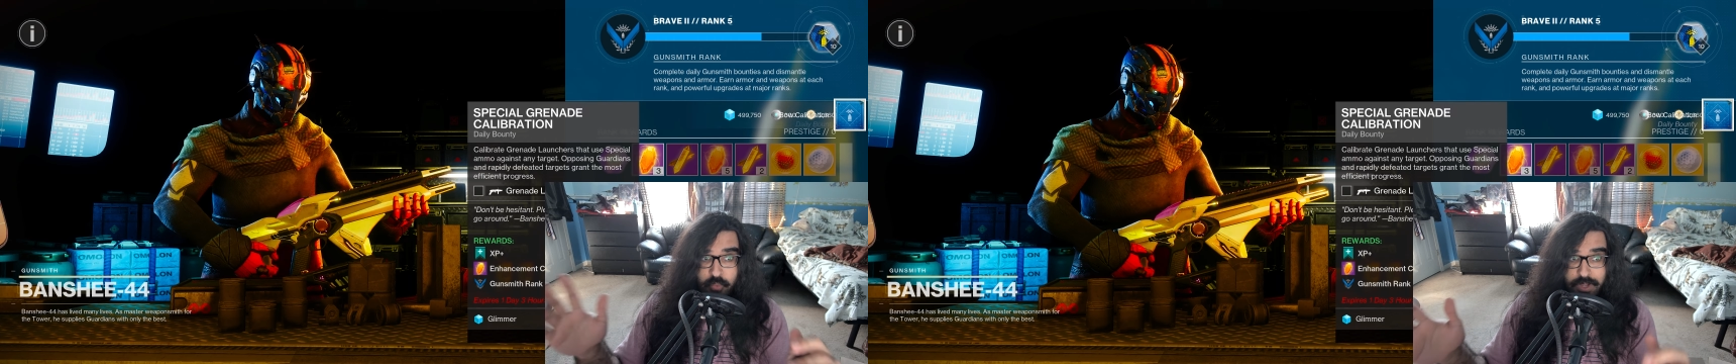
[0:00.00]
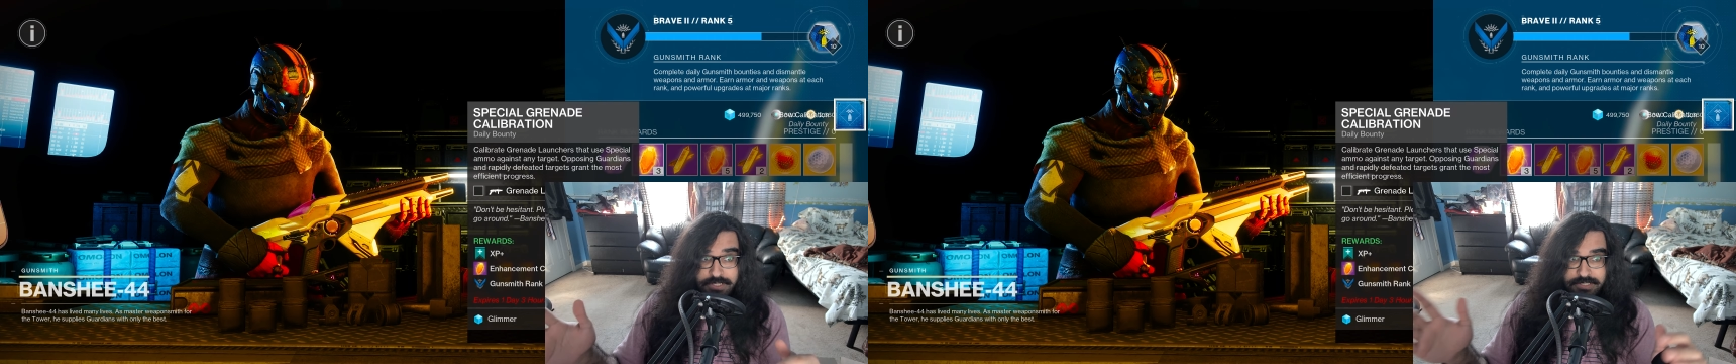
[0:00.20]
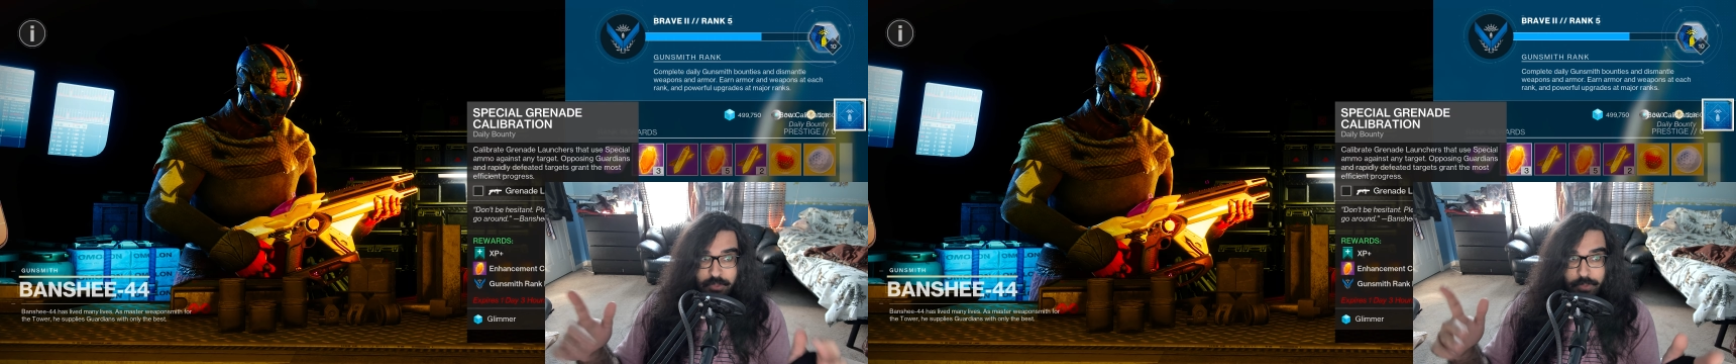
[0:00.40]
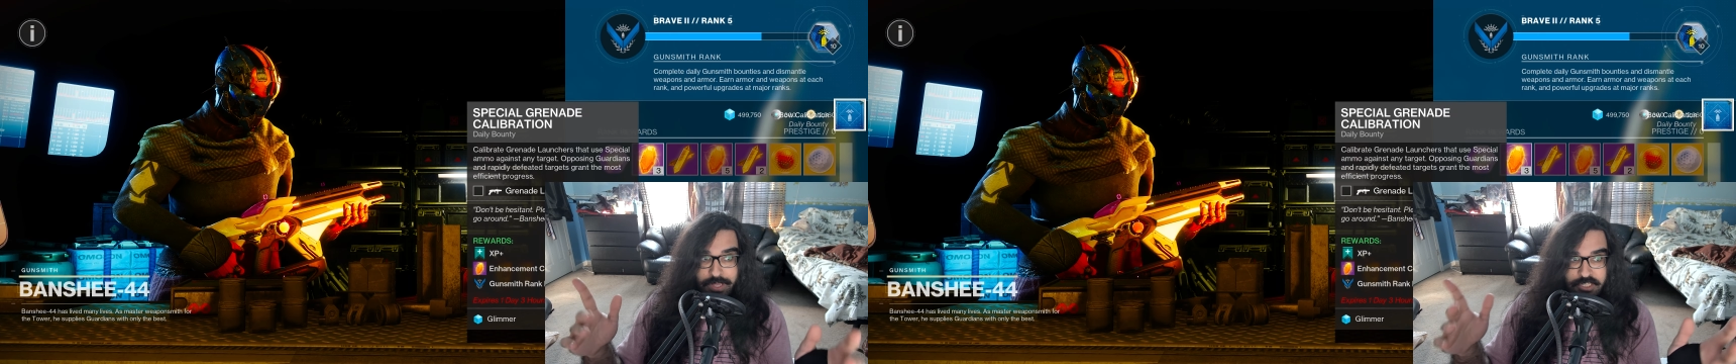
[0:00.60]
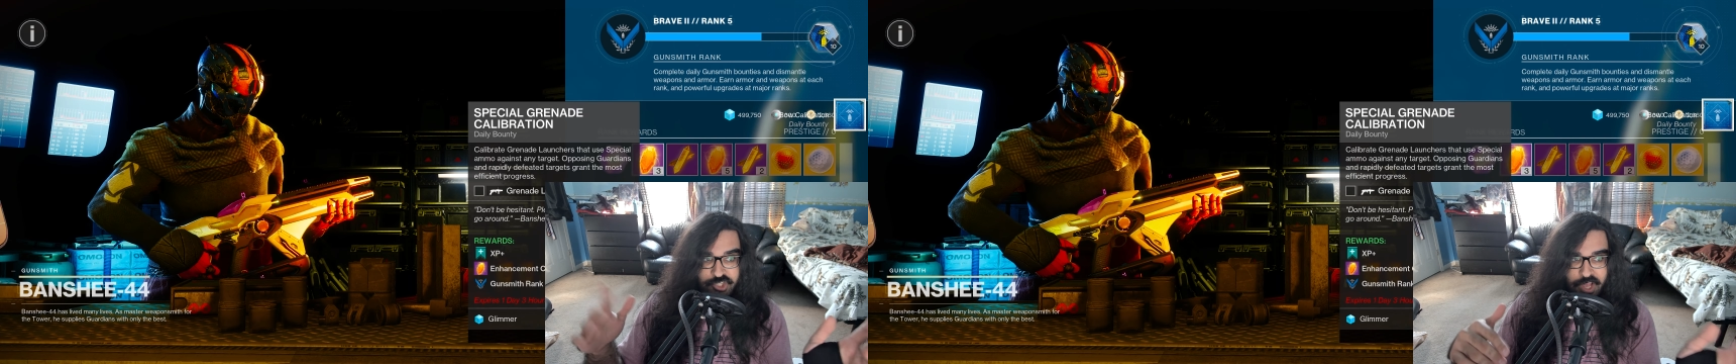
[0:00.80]
was the
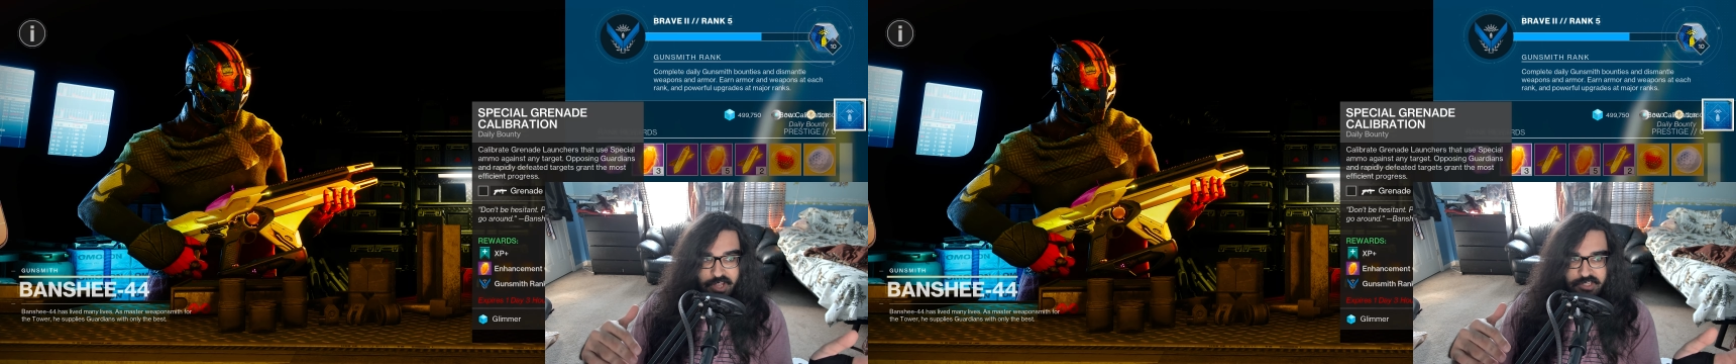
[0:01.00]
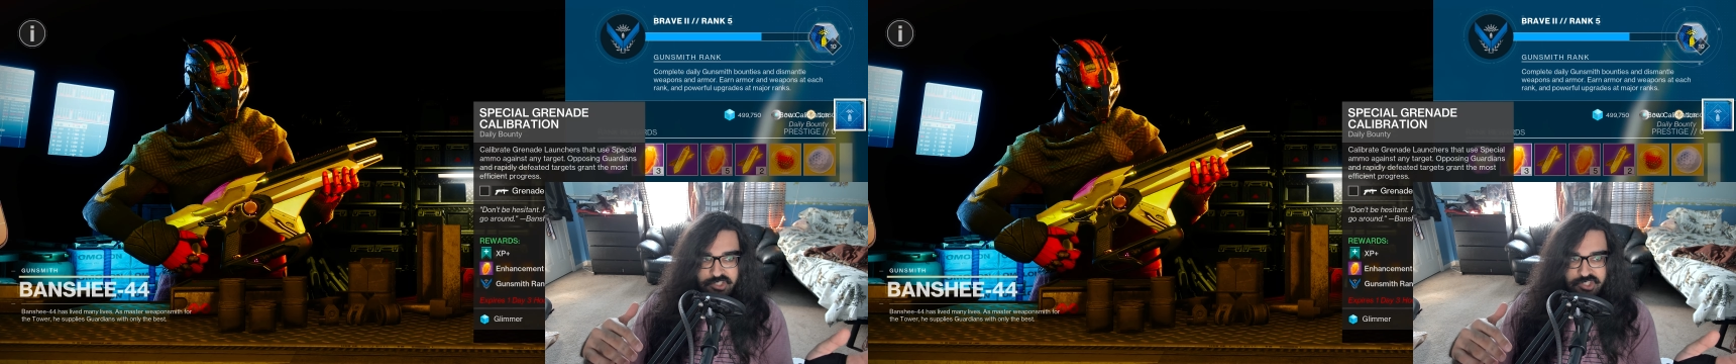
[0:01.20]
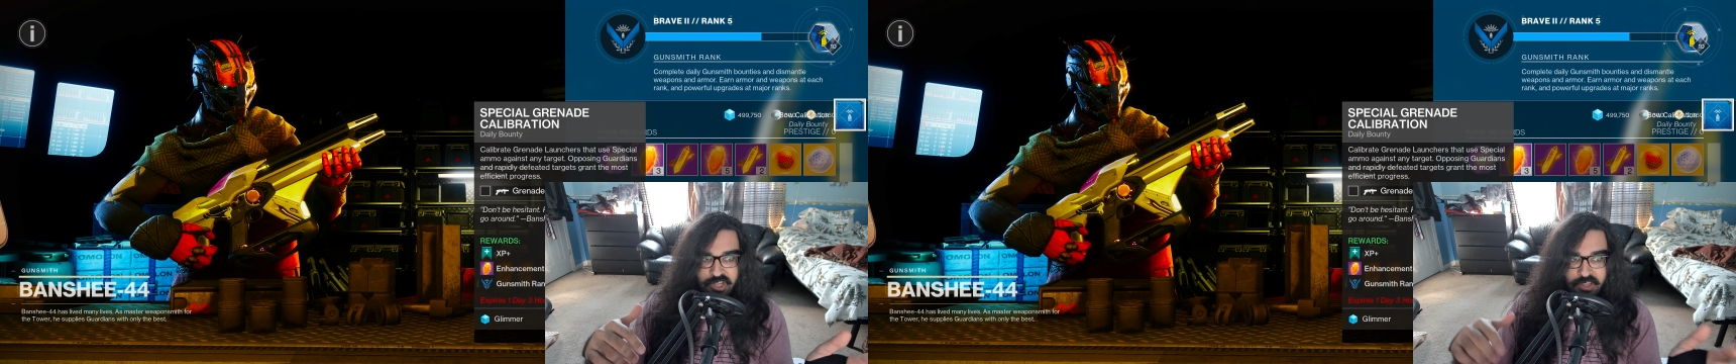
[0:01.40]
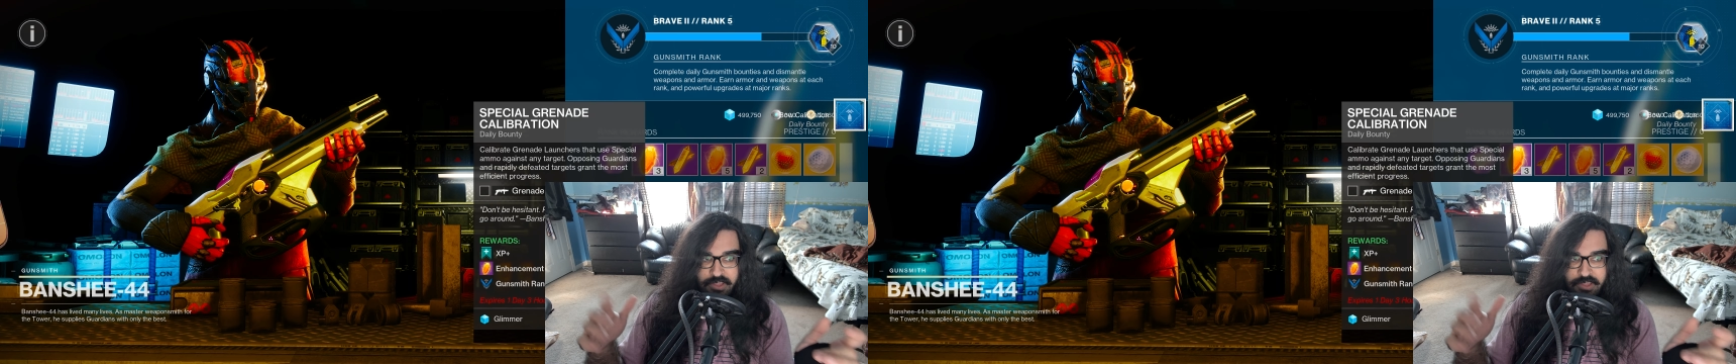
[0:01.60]
weekly challenge,